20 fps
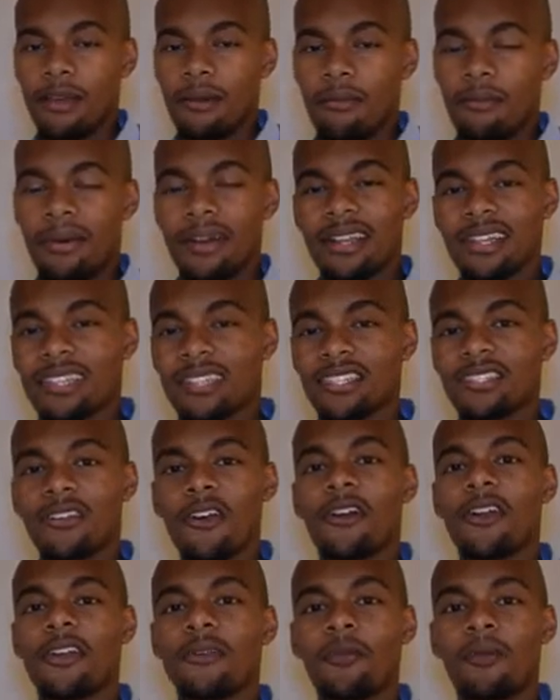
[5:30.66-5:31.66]
But it
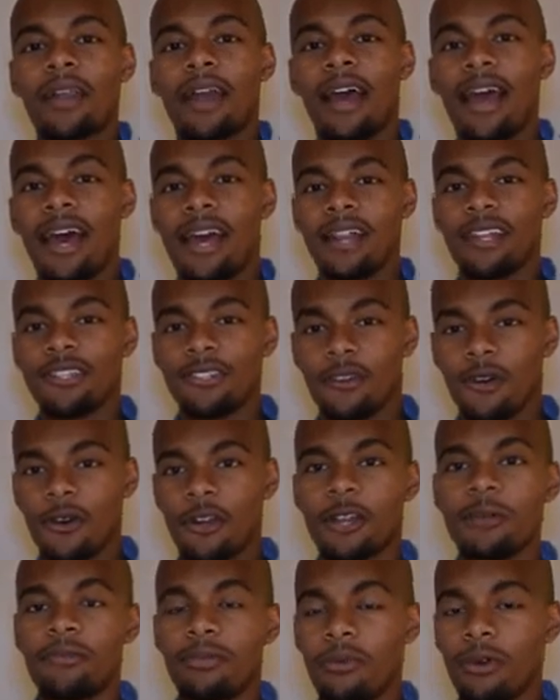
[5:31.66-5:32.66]
started when I had a
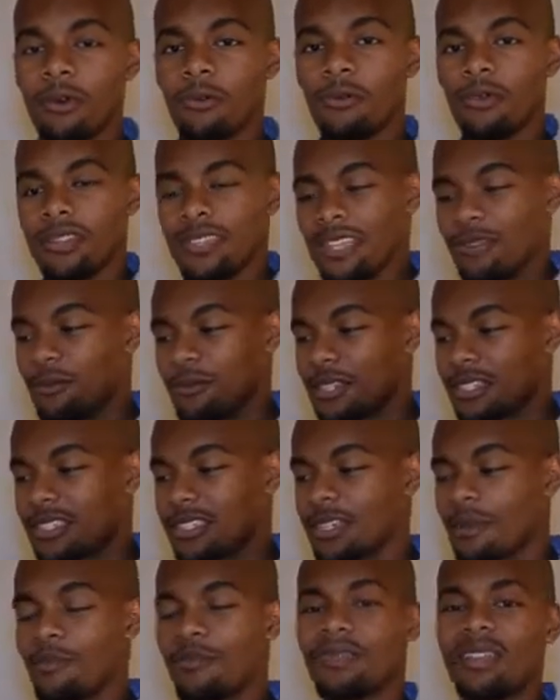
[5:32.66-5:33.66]
turning point, when there was
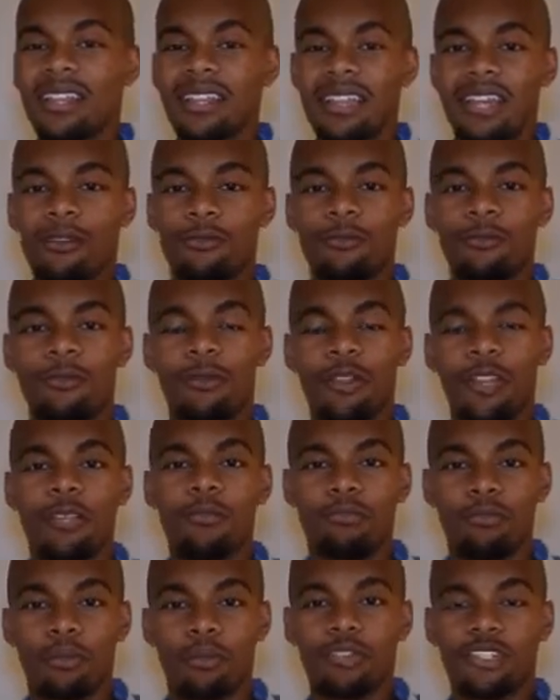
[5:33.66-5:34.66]
something that really
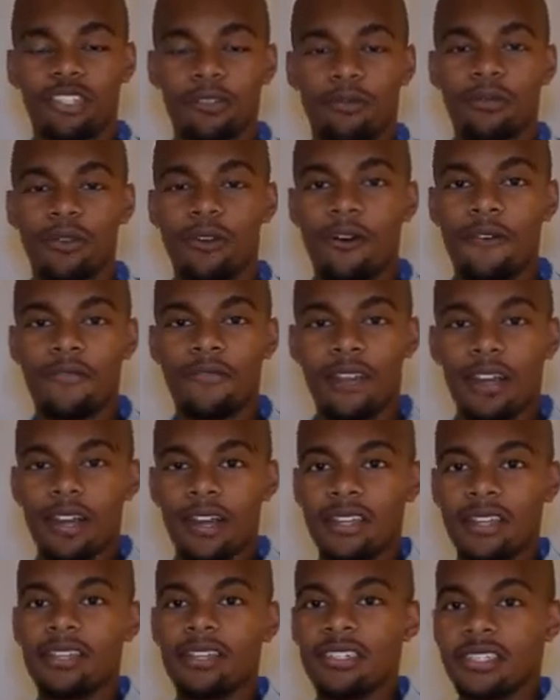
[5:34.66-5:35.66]
pushed me off that
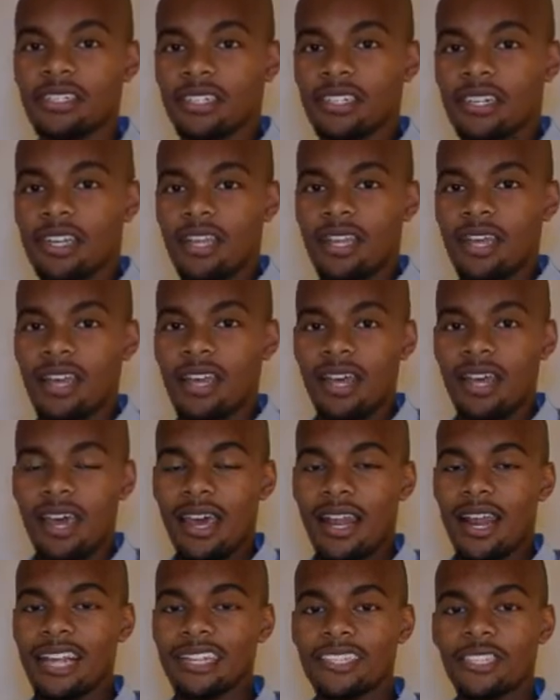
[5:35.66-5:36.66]
edge.
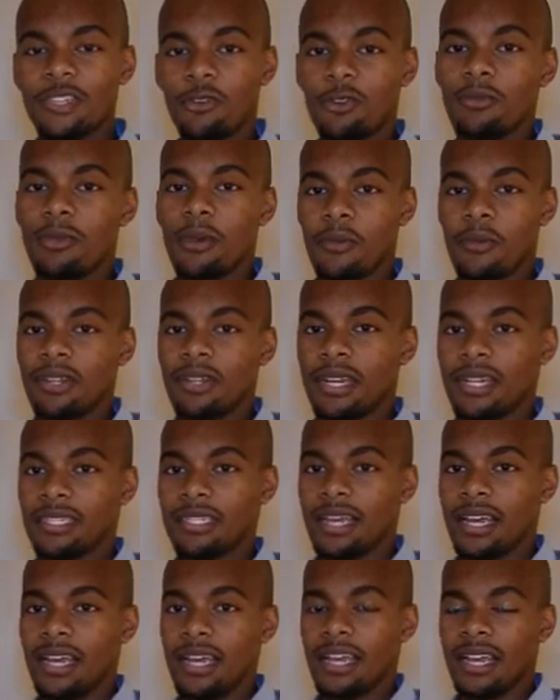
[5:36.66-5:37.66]
And I still remember that
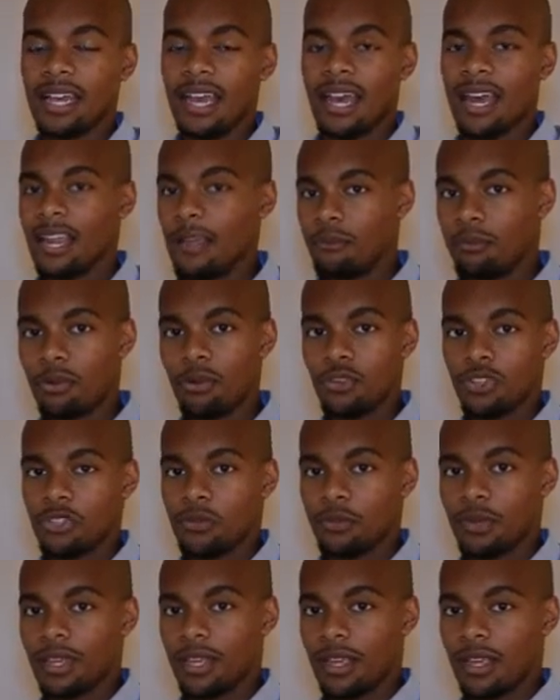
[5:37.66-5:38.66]
day, and it pushed
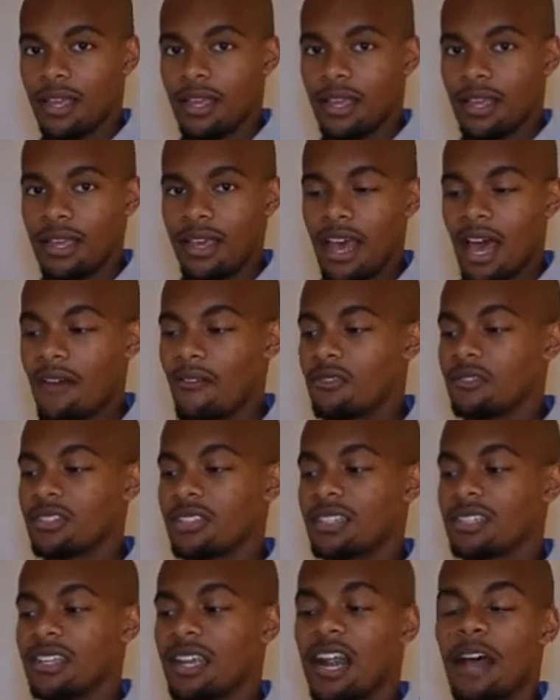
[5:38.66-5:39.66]
me. Ever
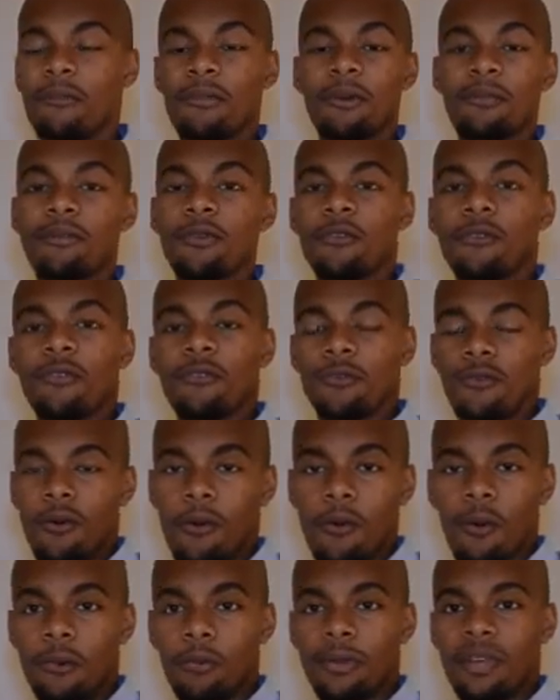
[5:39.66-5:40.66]
since then, I've been moving
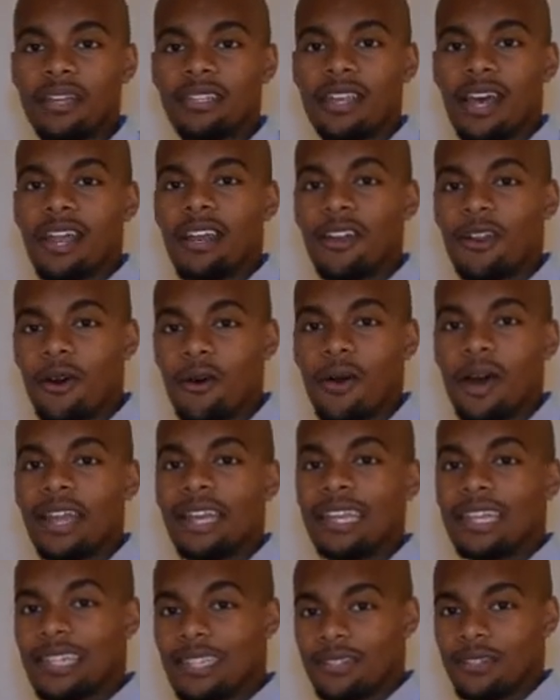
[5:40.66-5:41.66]
forward because I know I
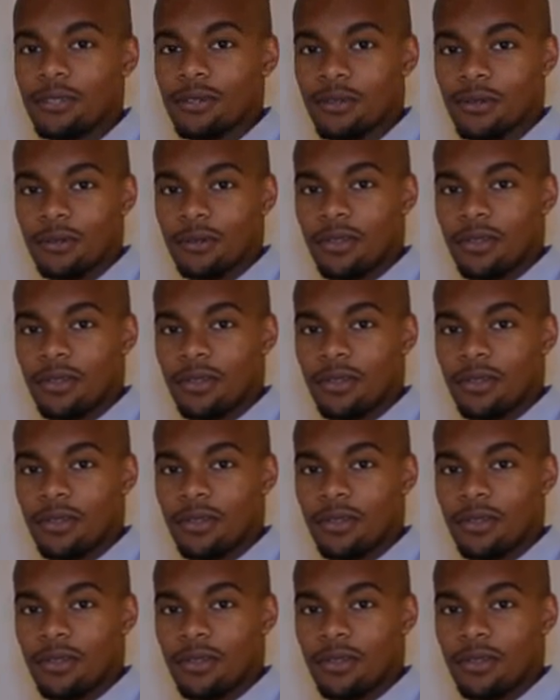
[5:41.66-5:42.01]
need to.